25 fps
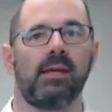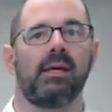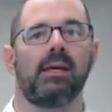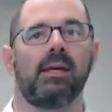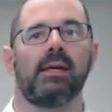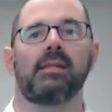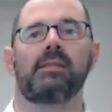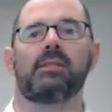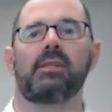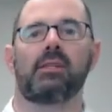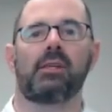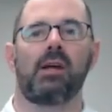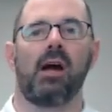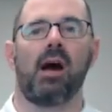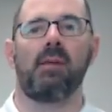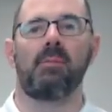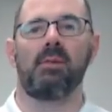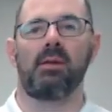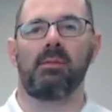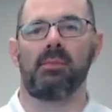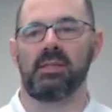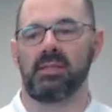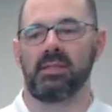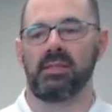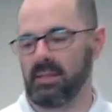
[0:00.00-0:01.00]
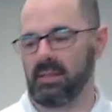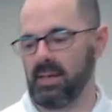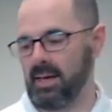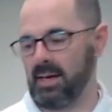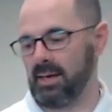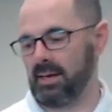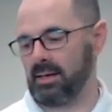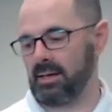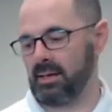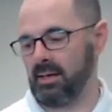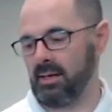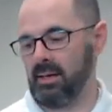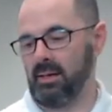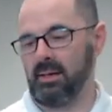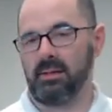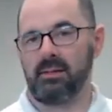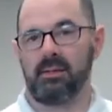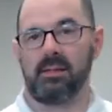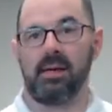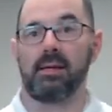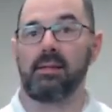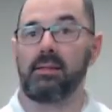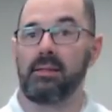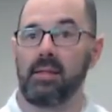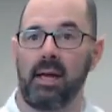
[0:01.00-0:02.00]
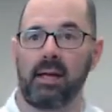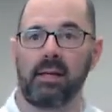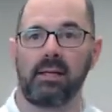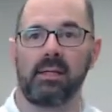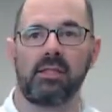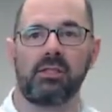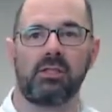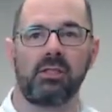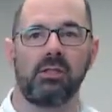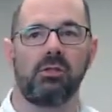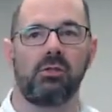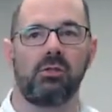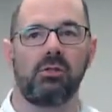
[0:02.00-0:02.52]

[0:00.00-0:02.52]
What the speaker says: It's a common mistake that technicians